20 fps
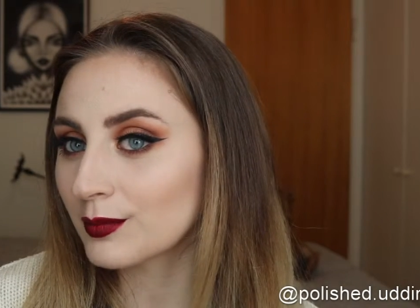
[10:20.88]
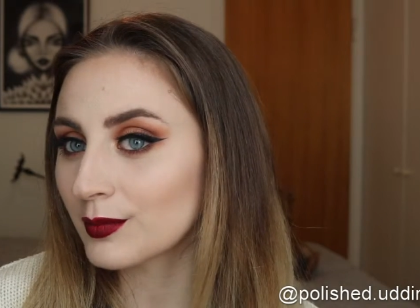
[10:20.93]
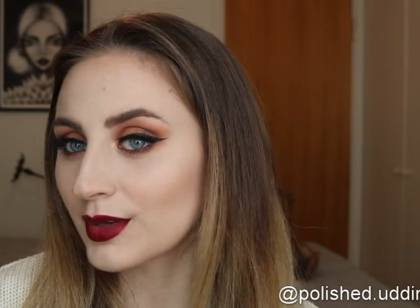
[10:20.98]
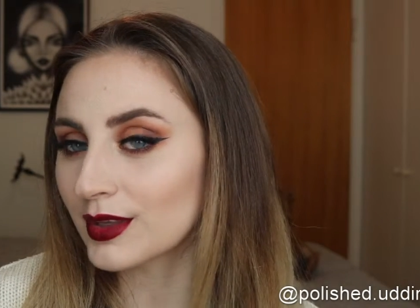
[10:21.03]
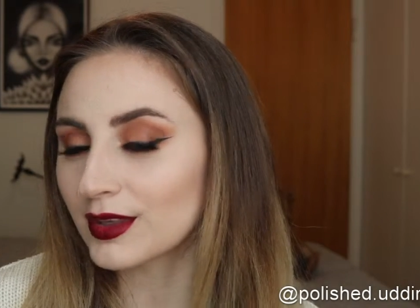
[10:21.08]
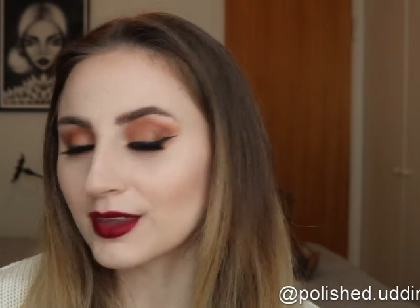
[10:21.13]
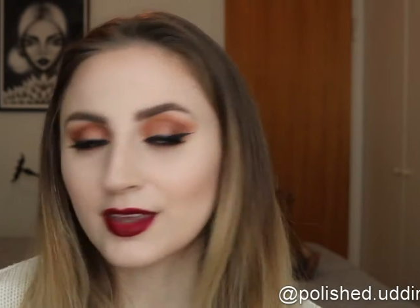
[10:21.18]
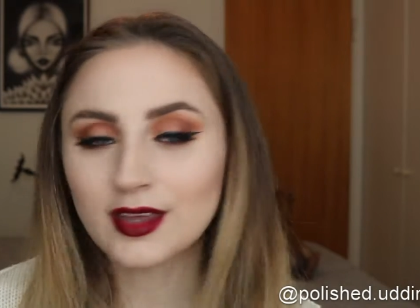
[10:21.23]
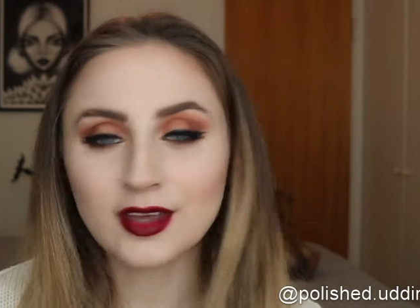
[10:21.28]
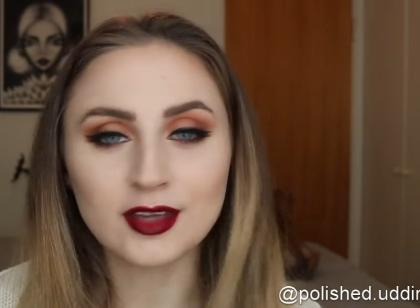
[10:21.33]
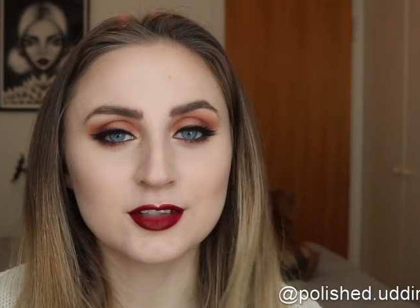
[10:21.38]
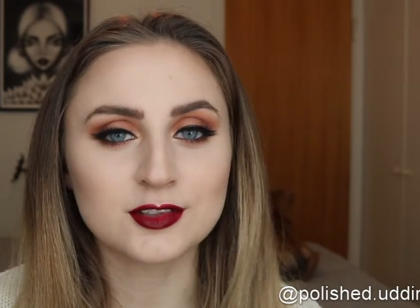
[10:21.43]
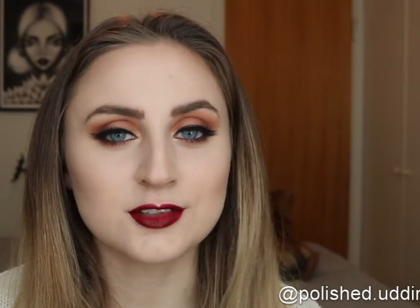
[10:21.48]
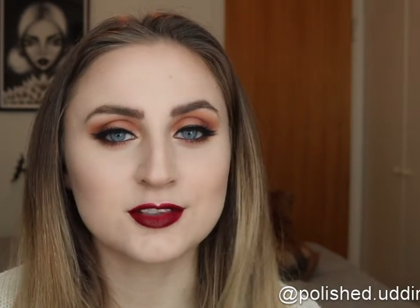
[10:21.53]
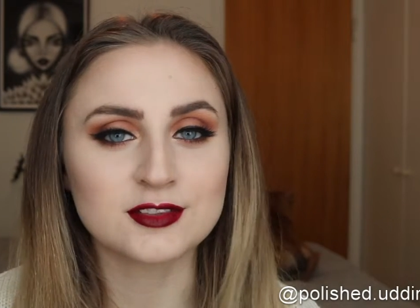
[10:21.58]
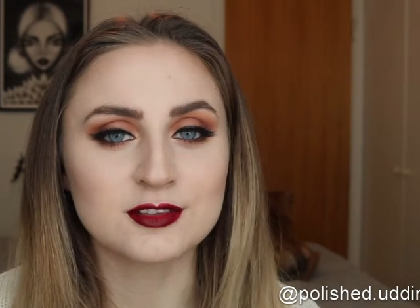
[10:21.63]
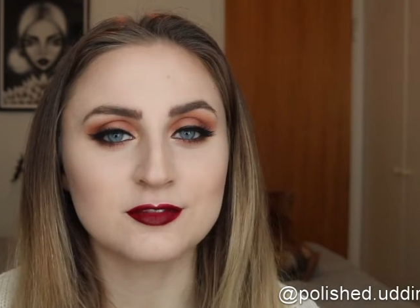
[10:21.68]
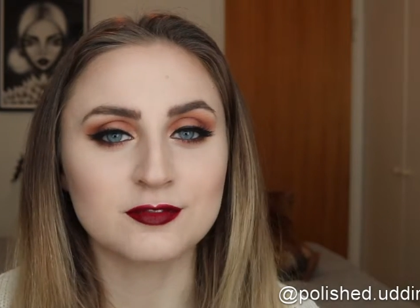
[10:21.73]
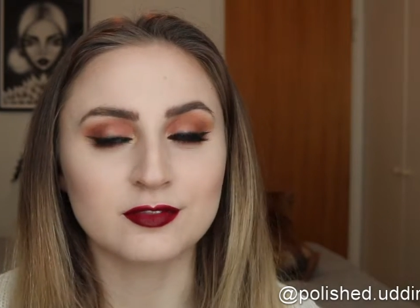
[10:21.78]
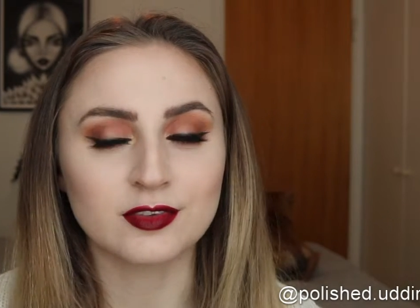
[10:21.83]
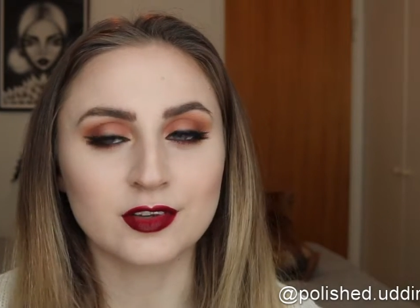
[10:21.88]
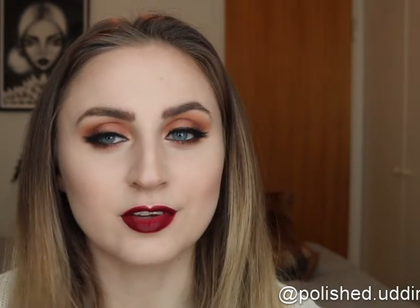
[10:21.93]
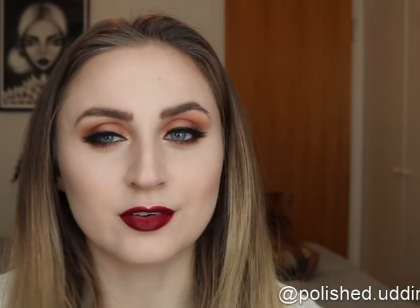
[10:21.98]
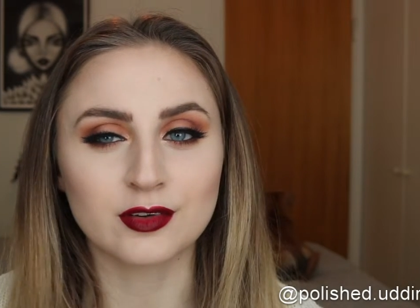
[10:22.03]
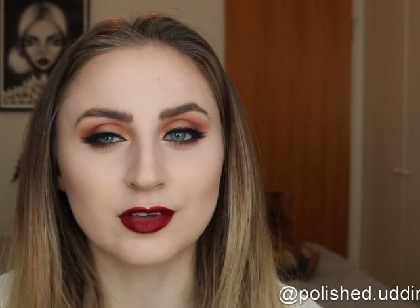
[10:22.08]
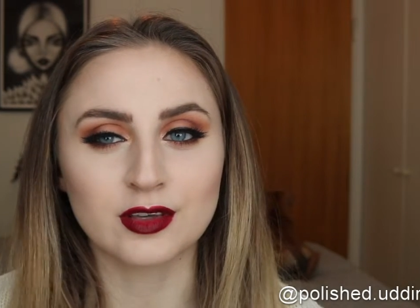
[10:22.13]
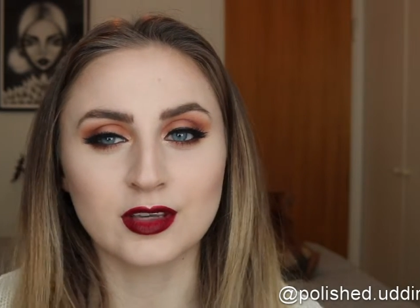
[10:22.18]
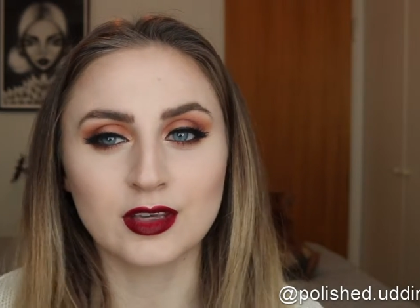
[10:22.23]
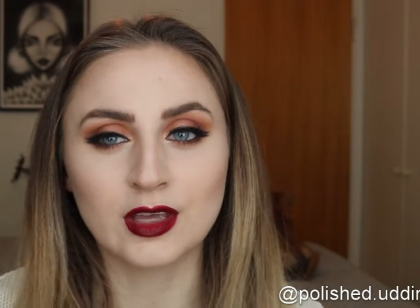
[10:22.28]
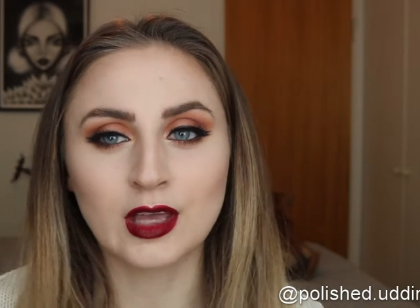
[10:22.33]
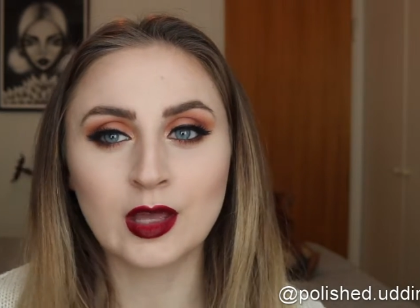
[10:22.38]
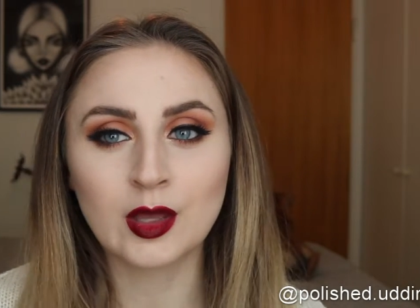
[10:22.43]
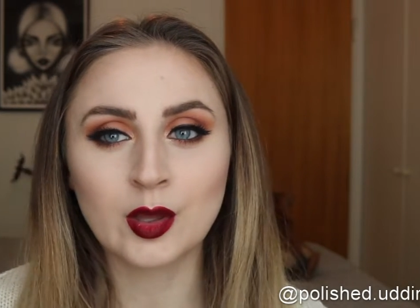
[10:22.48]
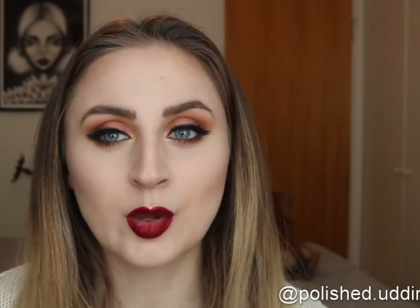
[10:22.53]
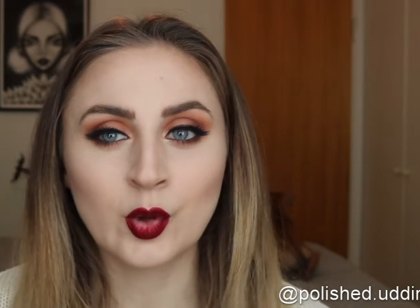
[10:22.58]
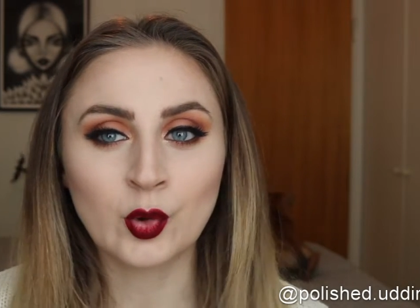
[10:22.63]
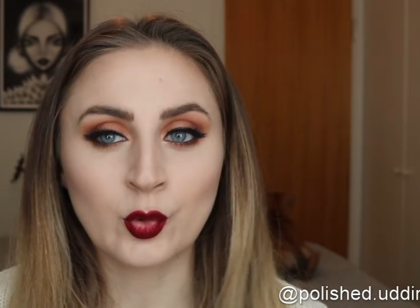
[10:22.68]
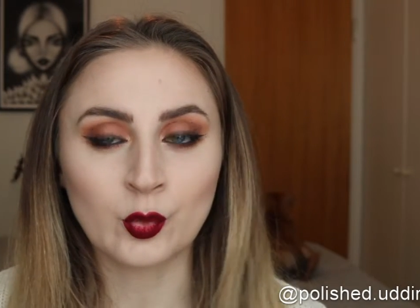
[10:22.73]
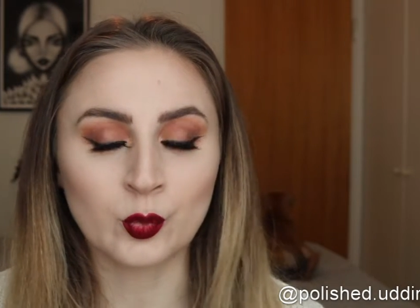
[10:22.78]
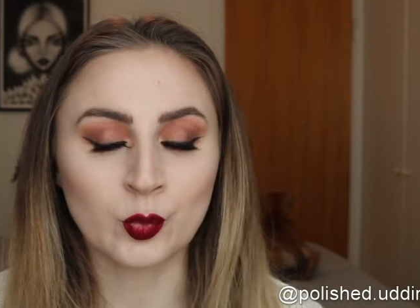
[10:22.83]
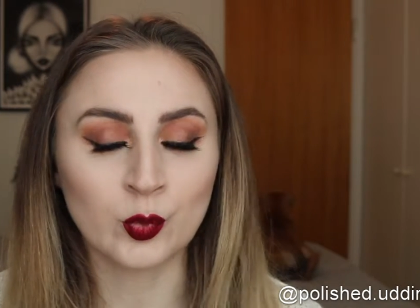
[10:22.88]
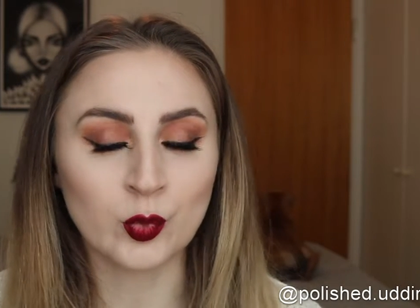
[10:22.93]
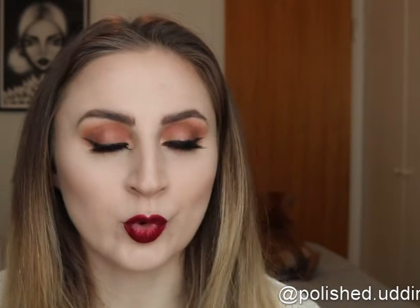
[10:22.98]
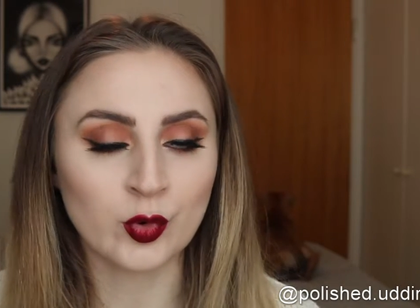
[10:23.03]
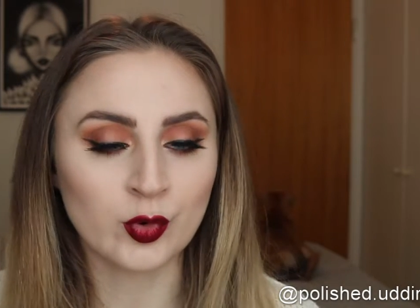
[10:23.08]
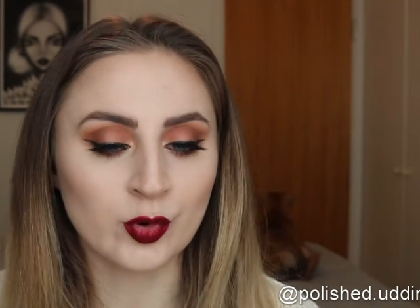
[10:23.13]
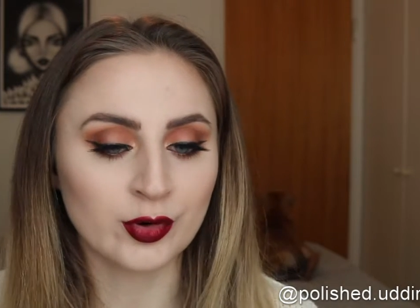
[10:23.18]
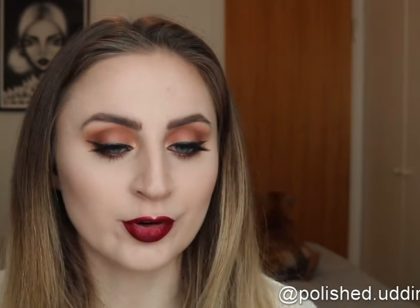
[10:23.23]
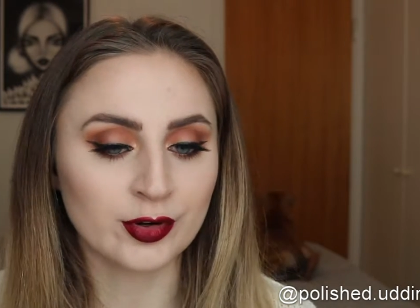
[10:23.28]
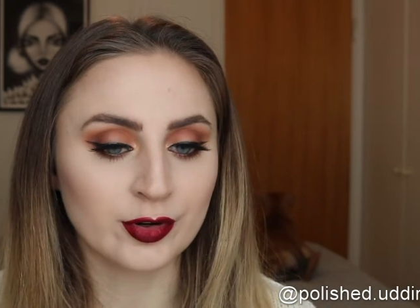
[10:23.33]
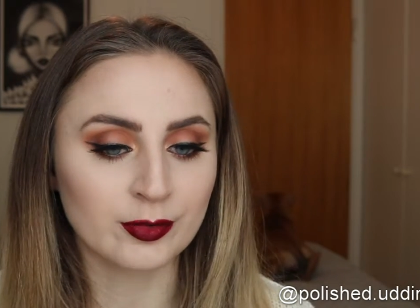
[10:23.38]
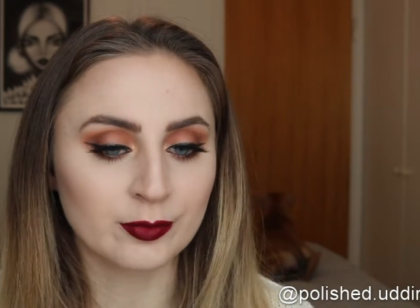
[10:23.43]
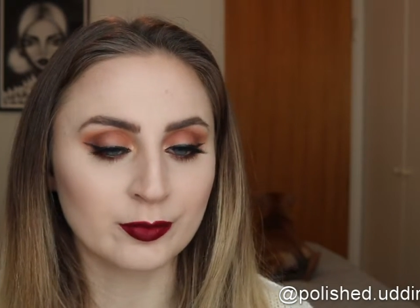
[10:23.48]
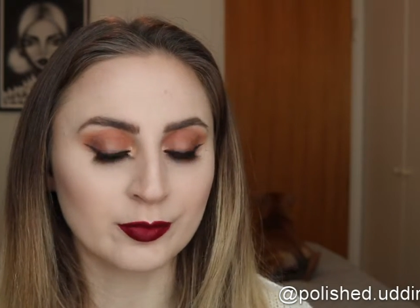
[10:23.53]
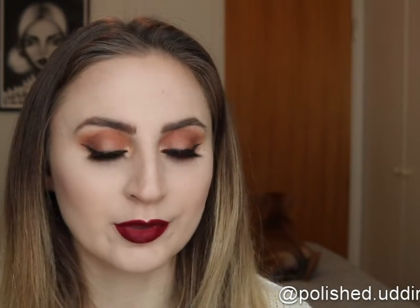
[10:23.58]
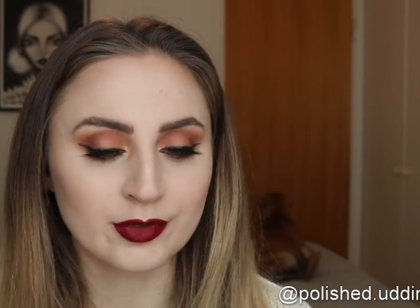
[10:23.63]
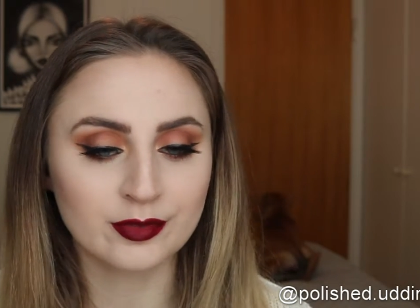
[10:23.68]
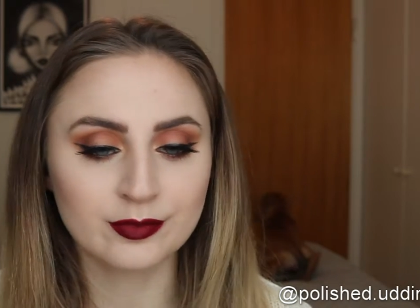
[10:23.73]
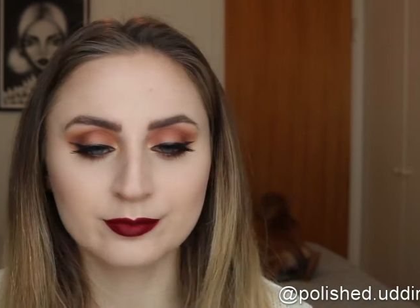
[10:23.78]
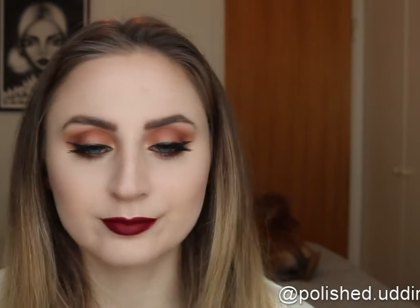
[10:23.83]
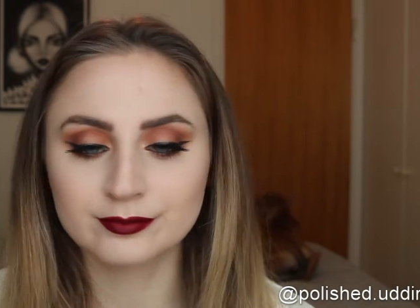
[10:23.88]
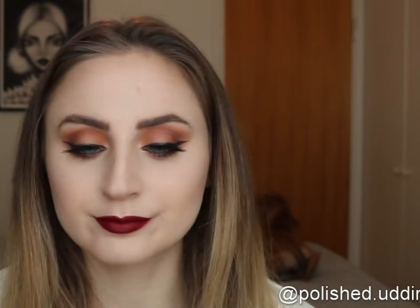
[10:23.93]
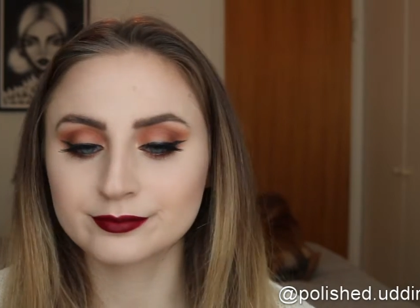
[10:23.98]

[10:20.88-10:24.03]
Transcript: But yeah, just a very warm,